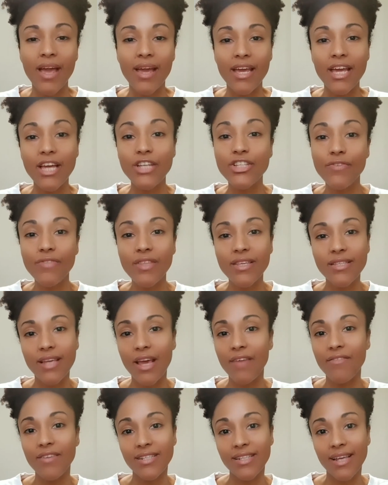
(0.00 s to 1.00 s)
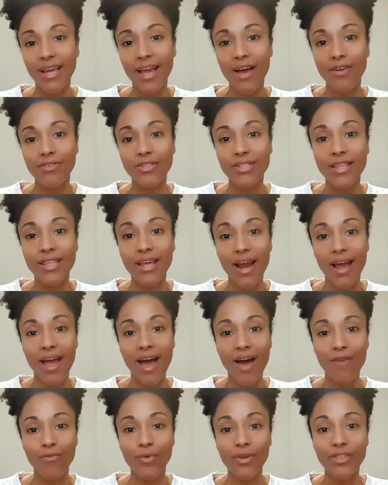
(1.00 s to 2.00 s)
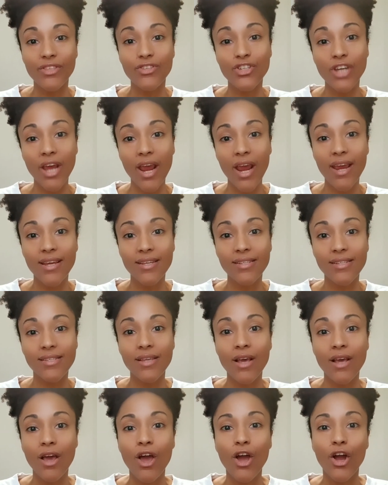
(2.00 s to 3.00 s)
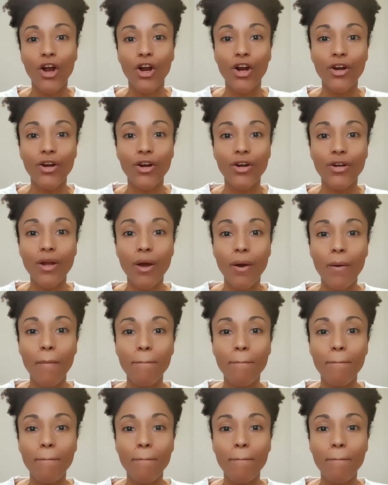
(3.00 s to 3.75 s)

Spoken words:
Each of the savings accounts that I have with Chase earn